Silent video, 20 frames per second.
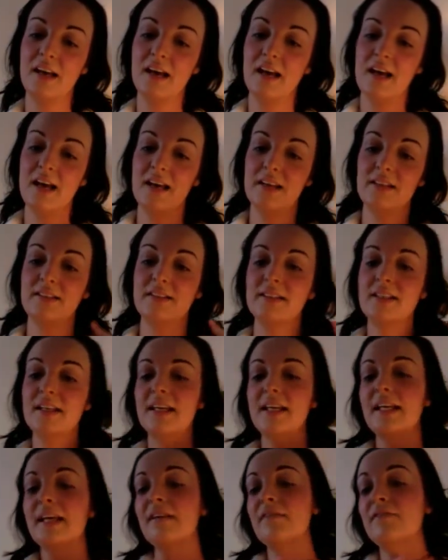and
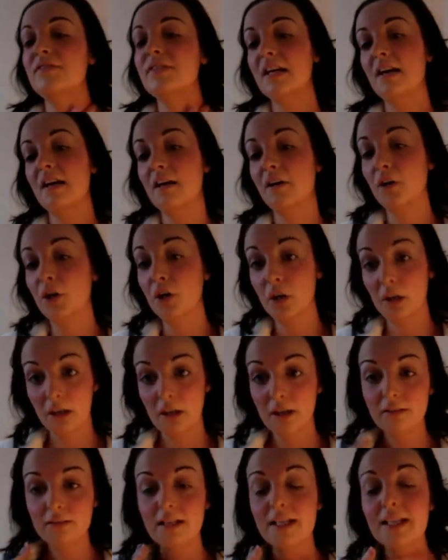it gives
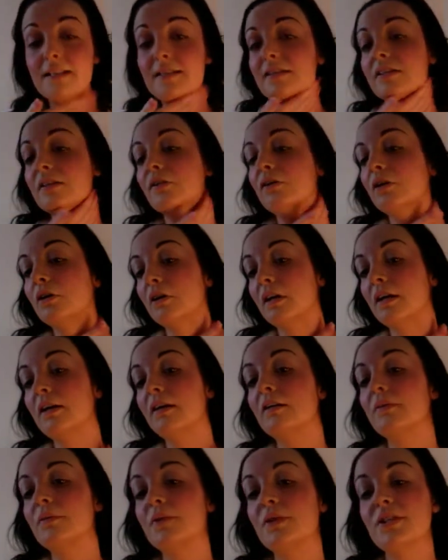colour, instant colour,
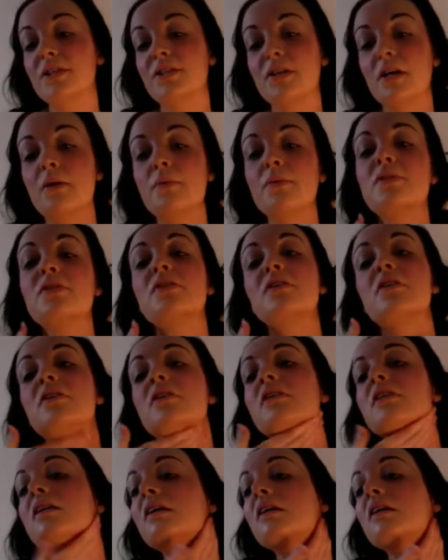which is always good.